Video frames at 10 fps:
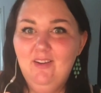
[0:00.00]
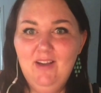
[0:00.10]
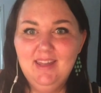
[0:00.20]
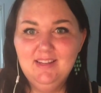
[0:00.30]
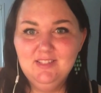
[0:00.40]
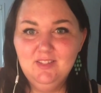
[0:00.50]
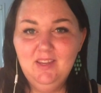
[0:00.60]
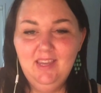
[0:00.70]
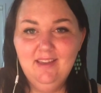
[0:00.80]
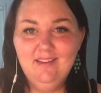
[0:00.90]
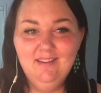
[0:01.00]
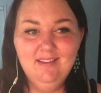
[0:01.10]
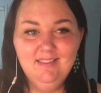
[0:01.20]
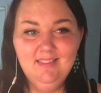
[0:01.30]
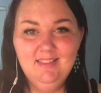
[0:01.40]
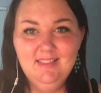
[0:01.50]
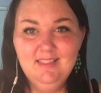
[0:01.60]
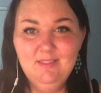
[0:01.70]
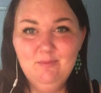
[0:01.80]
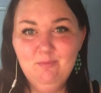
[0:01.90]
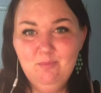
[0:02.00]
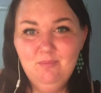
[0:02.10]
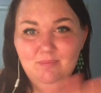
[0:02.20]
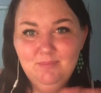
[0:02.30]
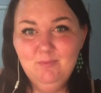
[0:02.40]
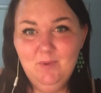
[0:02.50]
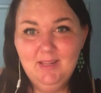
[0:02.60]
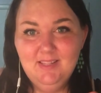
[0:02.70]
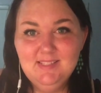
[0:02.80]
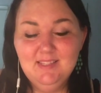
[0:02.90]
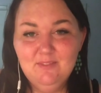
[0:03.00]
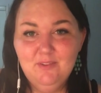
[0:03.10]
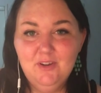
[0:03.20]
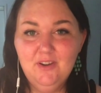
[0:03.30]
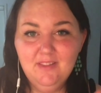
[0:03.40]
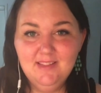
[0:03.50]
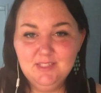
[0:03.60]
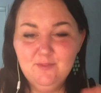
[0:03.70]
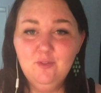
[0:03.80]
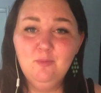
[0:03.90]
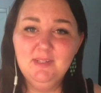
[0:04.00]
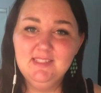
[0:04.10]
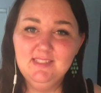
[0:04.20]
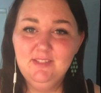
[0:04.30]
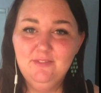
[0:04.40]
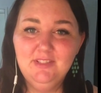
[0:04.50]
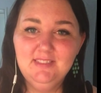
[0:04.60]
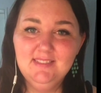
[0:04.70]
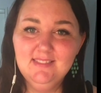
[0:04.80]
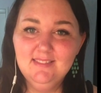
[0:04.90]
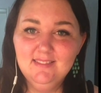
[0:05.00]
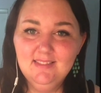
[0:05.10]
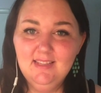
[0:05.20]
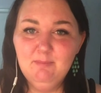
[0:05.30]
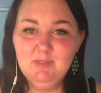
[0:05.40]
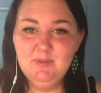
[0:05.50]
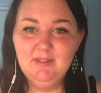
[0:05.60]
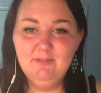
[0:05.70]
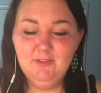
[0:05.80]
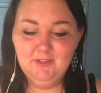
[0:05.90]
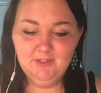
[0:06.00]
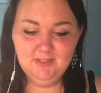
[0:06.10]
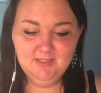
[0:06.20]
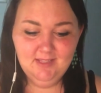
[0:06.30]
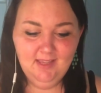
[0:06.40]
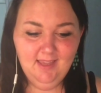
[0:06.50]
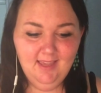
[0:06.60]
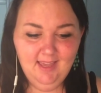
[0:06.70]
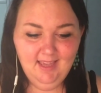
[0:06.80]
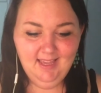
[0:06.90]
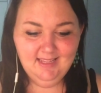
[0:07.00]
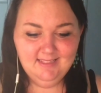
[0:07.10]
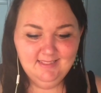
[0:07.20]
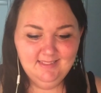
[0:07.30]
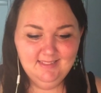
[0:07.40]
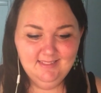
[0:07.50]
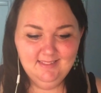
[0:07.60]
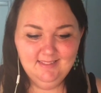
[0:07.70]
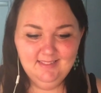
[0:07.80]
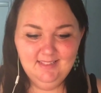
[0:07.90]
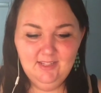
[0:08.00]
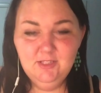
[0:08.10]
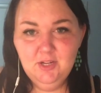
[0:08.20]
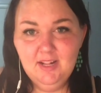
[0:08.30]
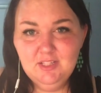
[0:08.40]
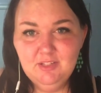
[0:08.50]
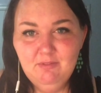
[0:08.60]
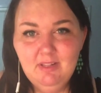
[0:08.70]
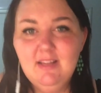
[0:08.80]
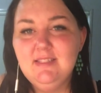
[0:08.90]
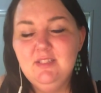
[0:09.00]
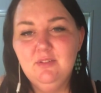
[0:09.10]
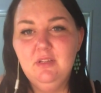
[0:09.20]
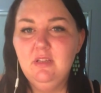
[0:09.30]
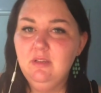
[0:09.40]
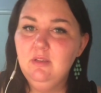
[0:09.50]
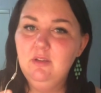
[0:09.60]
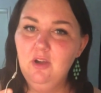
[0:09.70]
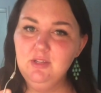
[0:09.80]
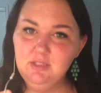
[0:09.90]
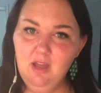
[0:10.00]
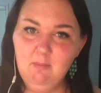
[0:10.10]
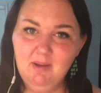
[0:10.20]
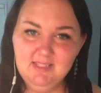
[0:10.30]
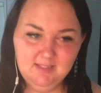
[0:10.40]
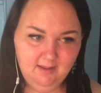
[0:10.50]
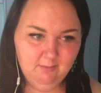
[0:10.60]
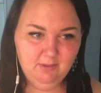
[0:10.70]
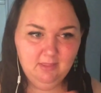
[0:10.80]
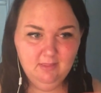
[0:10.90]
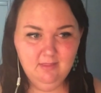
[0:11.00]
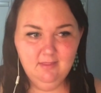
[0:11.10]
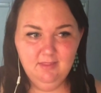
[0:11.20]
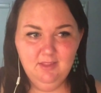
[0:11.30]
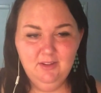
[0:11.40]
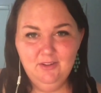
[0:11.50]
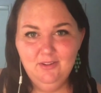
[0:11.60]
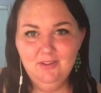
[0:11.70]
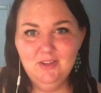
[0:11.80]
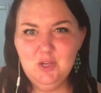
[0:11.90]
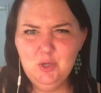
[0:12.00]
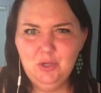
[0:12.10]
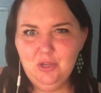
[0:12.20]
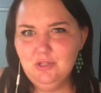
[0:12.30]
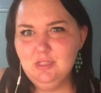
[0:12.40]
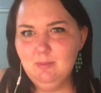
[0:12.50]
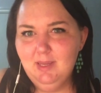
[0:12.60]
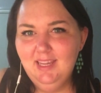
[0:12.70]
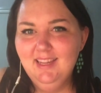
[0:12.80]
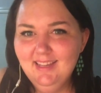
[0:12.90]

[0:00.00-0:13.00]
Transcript: add it to here. When you see the photo, that's 4 months difference in between the photos. And you don't actually realize until you go side by side with, who you used to be